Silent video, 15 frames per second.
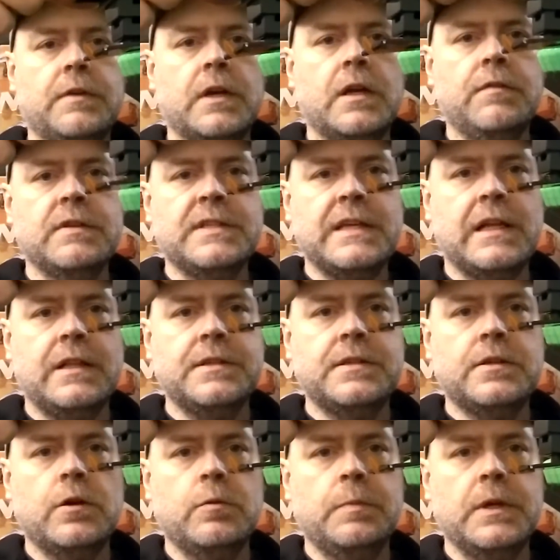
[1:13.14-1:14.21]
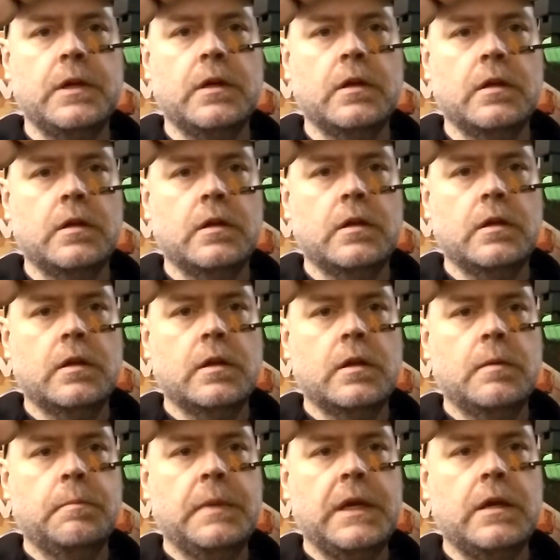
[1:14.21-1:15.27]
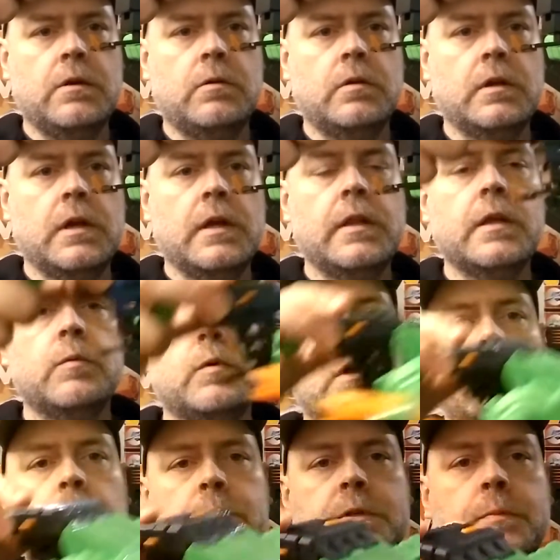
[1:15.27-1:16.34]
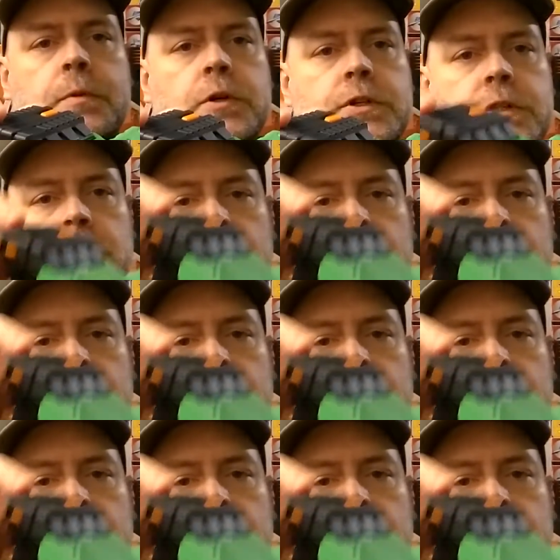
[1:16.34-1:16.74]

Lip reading: kind of a telescoping panel that will help to push the